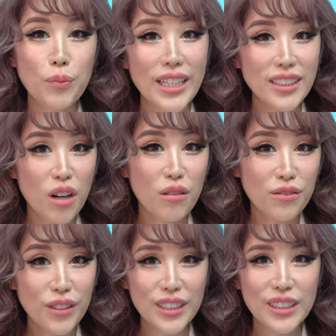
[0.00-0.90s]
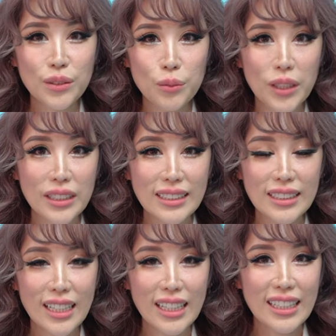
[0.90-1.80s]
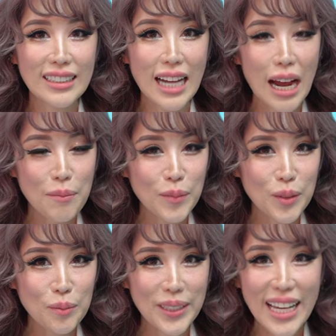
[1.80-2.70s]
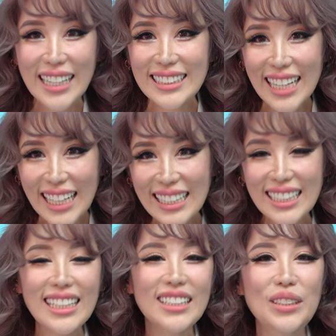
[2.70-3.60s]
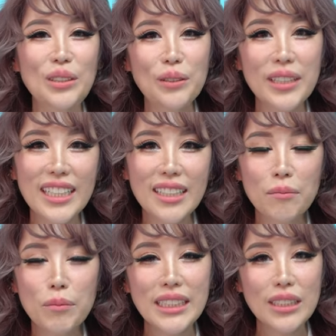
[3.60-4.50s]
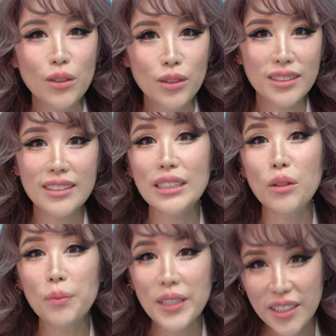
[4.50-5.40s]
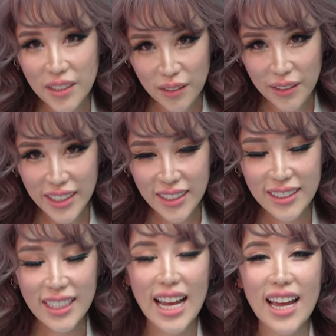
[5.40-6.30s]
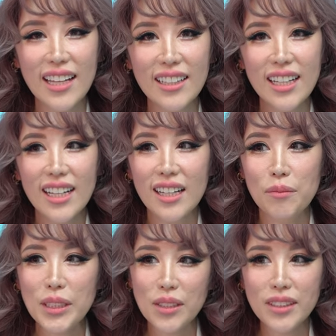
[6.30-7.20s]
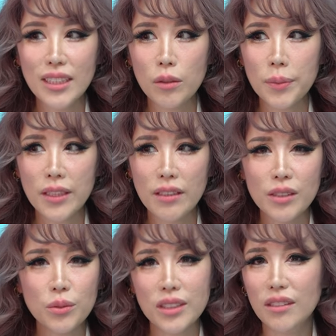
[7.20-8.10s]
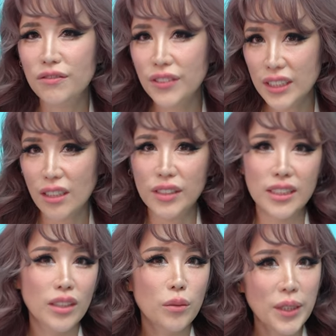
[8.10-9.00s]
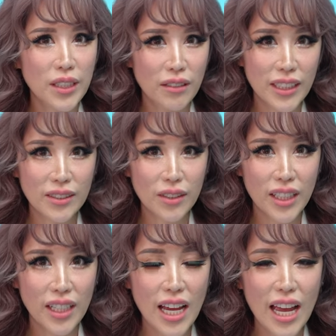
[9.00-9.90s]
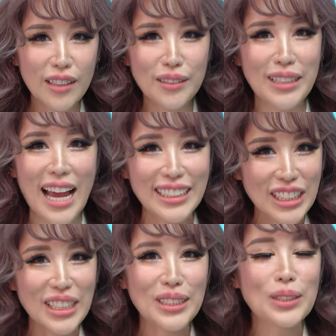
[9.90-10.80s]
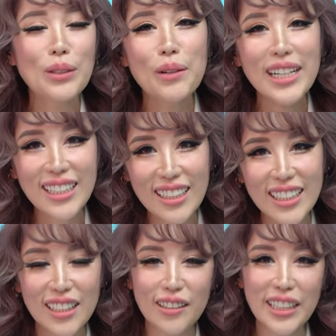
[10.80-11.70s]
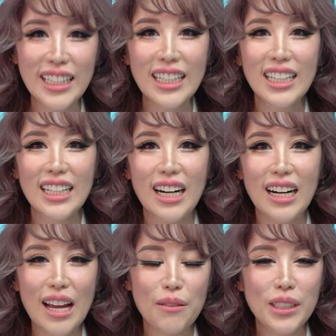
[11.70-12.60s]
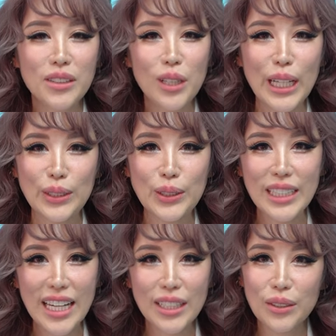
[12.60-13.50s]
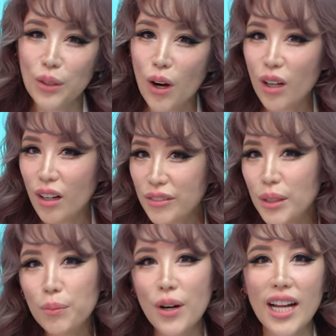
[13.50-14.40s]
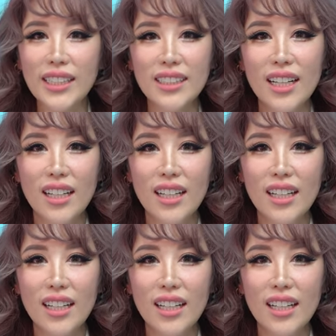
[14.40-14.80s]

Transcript: press conference was time to be exactly during Ms. Loh's COP hearings. And Ms. Loh's COP hearings was the first of the COP hearings, okay? And actually during her hearing, uh, Edwin Tong had to say, you know, hot off the press,